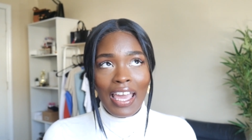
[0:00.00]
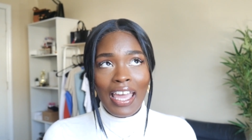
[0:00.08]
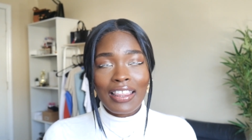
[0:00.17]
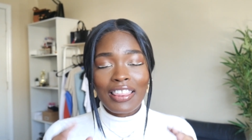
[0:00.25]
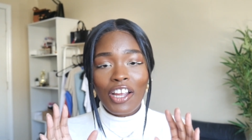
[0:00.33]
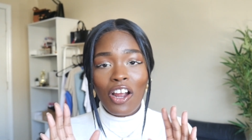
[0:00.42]

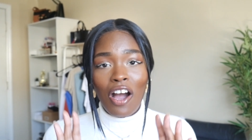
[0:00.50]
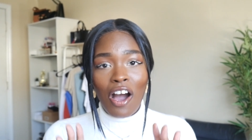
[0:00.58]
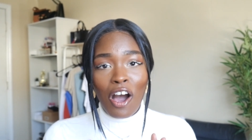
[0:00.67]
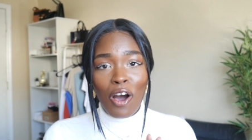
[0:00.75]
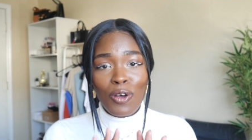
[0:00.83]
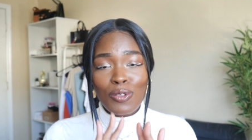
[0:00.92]
and they're
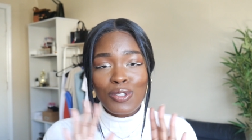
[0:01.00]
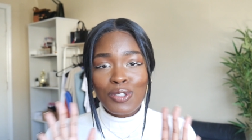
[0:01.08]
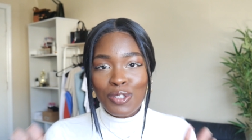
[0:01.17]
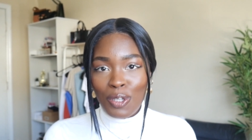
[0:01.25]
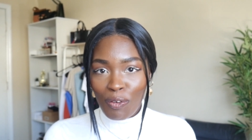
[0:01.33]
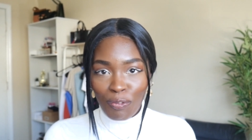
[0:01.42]
all
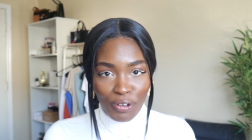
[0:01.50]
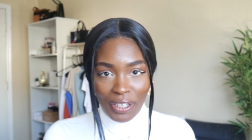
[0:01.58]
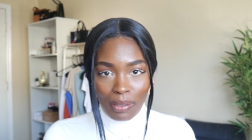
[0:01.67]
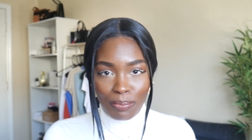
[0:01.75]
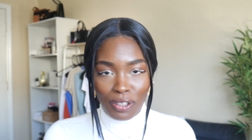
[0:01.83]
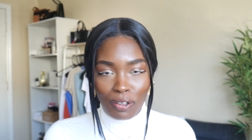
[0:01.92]
so
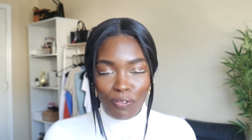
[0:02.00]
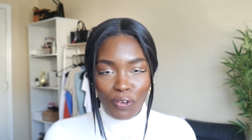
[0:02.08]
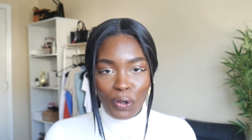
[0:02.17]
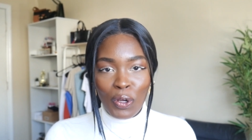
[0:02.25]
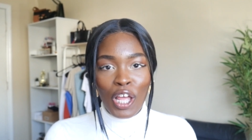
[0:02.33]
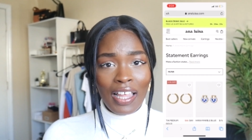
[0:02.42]
freaking
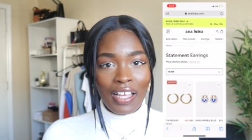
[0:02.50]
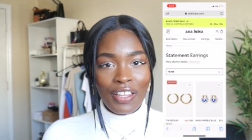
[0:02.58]
beautiful.